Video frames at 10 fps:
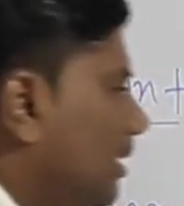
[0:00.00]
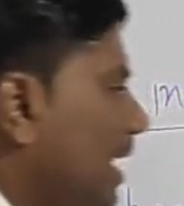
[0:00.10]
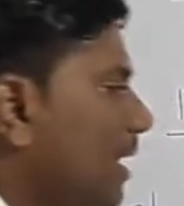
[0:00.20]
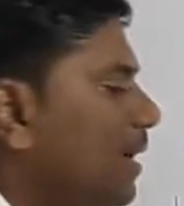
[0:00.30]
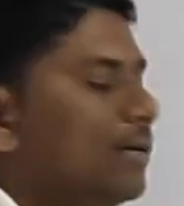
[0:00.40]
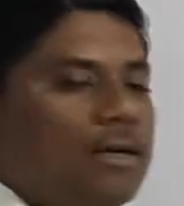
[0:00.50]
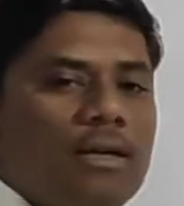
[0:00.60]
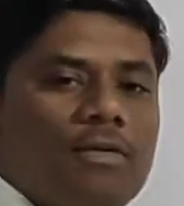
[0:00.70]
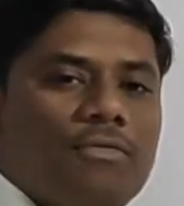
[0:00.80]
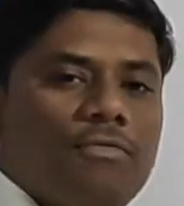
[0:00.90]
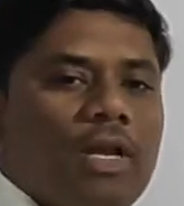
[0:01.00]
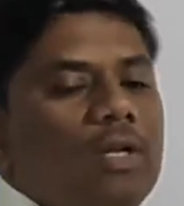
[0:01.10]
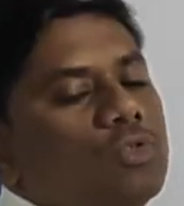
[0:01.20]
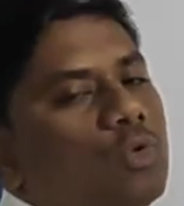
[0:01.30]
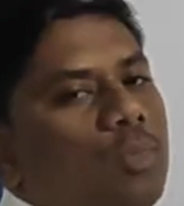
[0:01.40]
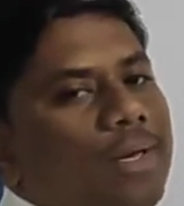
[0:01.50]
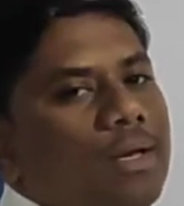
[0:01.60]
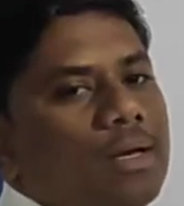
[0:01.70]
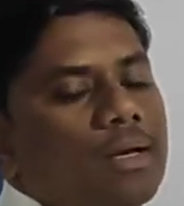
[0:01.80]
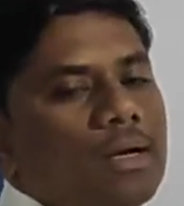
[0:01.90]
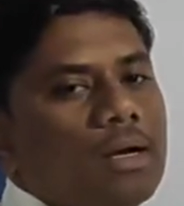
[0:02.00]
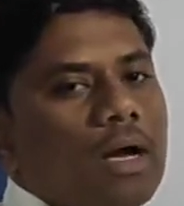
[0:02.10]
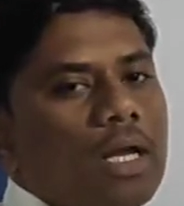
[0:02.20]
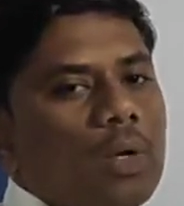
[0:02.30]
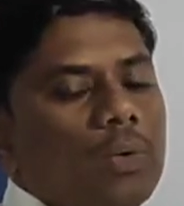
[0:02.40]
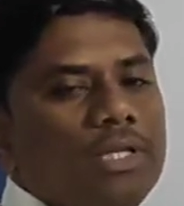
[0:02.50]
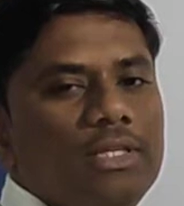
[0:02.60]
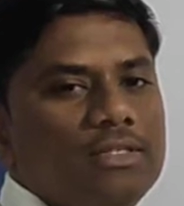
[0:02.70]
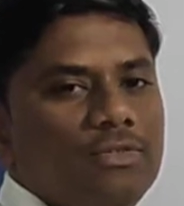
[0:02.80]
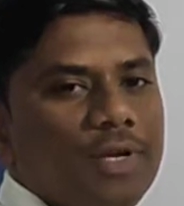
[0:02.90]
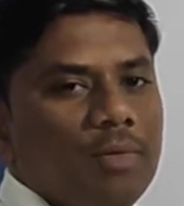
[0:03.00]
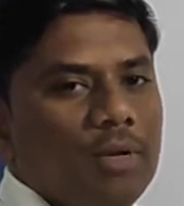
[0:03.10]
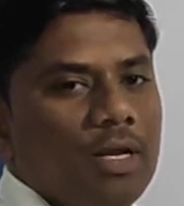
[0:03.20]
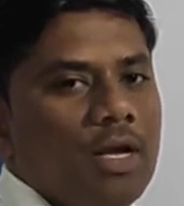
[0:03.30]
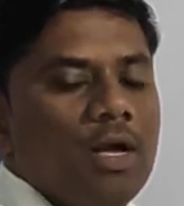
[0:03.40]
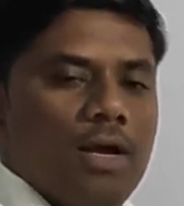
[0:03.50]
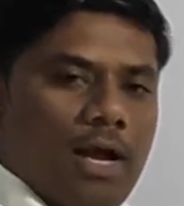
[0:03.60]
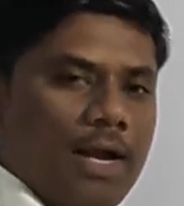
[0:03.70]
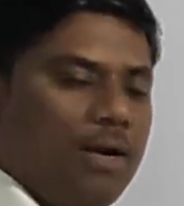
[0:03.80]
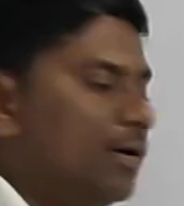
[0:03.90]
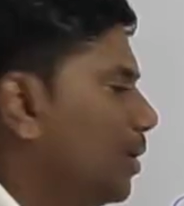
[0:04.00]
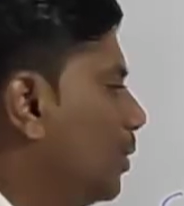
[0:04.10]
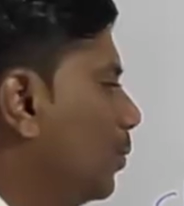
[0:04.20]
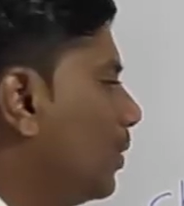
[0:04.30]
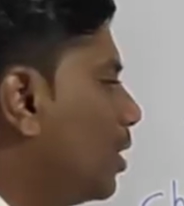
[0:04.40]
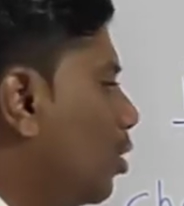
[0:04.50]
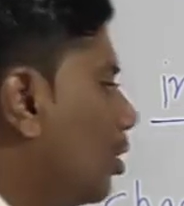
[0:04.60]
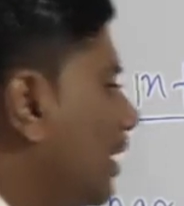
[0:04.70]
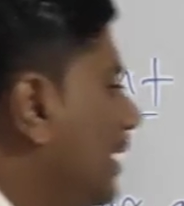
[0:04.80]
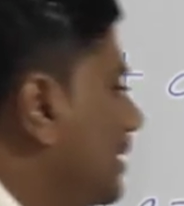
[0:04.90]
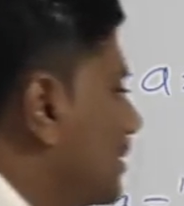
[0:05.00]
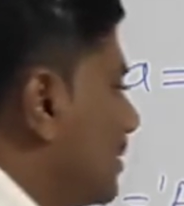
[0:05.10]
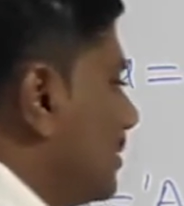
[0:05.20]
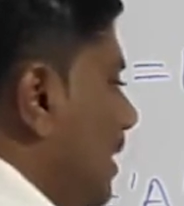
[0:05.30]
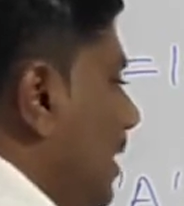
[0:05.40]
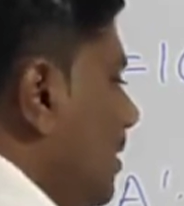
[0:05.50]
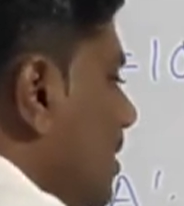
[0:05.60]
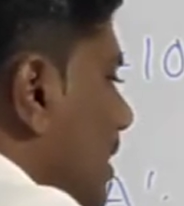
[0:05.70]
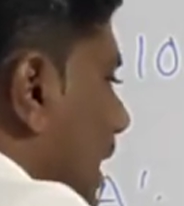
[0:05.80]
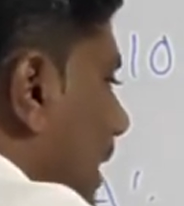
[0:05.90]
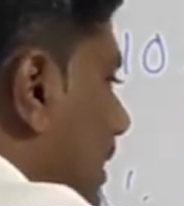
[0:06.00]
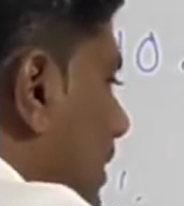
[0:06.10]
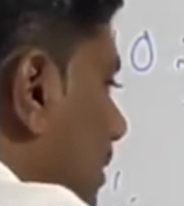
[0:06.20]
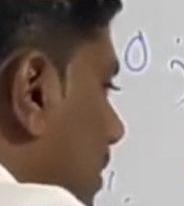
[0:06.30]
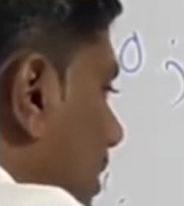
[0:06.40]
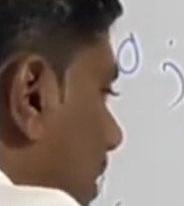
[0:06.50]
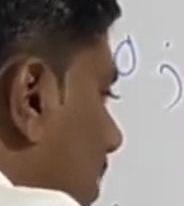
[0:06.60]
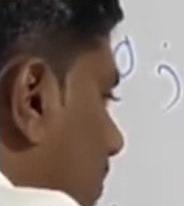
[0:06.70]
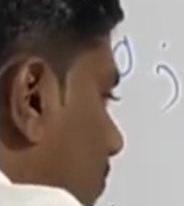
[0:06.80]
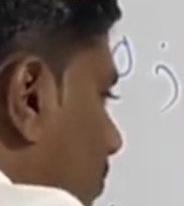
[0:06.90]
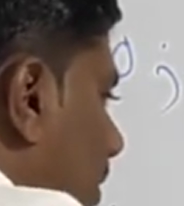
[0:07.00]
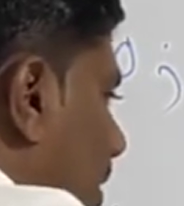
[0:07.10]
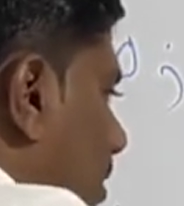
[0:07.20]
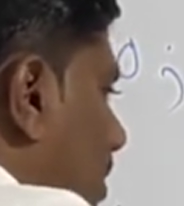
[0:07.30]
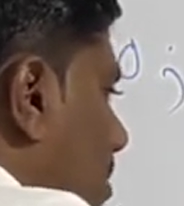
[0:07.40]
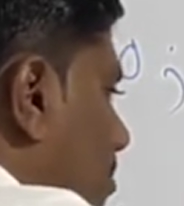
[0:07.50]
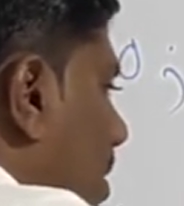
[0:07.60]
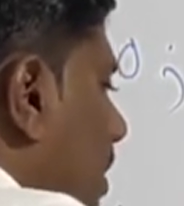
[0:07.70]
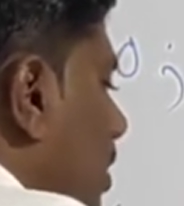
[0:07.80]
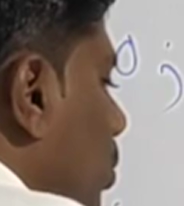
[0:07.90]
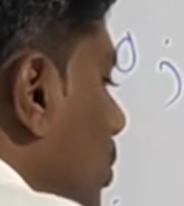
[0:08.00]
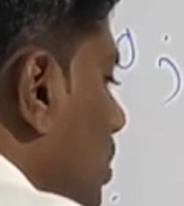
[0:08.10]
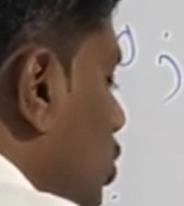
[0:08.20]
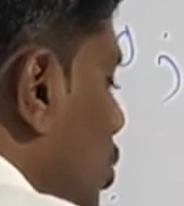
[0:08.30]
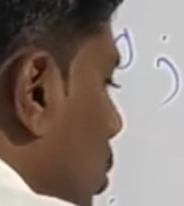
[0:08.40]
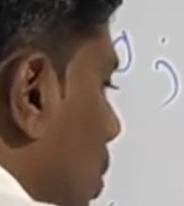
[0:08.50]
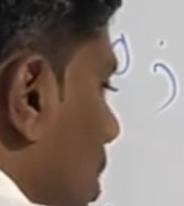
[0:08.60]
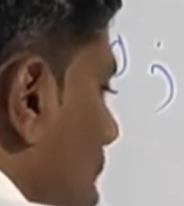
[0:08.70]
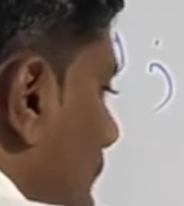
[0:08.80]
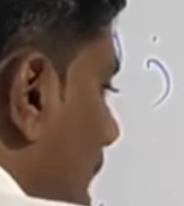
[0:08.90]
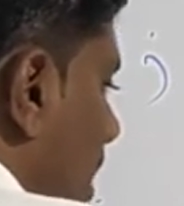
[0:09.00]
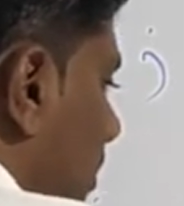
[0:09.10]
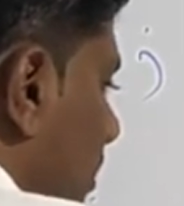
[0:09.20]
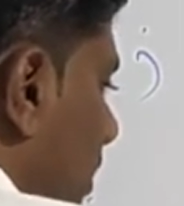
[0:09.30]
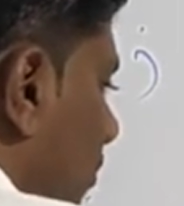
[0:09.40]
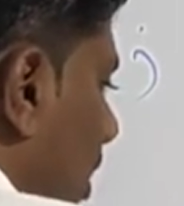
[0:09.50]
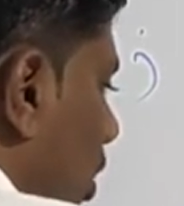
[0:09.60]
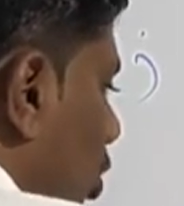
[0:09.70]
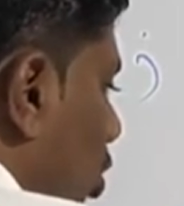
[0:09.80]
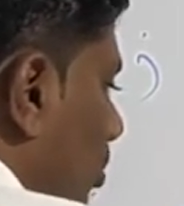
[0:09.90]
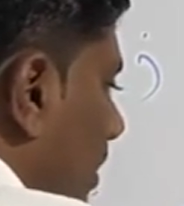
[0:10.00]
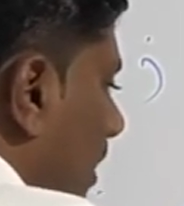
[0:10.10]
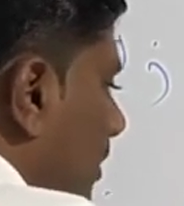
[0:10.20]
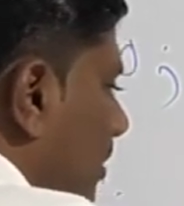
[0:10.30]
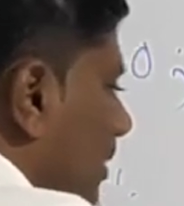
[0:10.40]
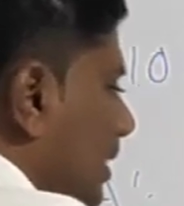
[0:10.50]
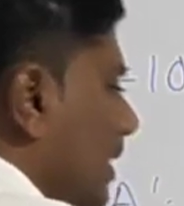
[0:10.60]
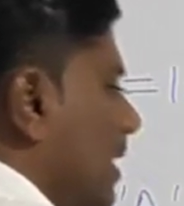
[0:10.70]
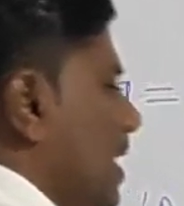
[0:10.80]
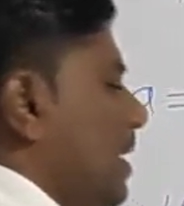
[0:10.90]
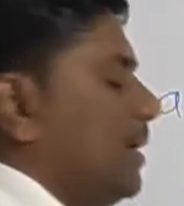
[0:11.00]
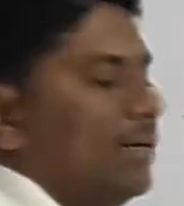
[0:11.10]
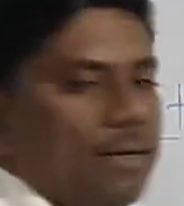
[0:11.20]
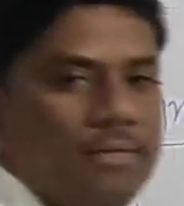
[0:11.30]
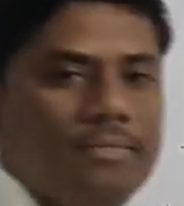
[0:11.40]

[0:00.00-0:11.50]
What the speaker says: Character values will be allowed in this variable, and we already discussed that internally compiler will store ASCII value of that character.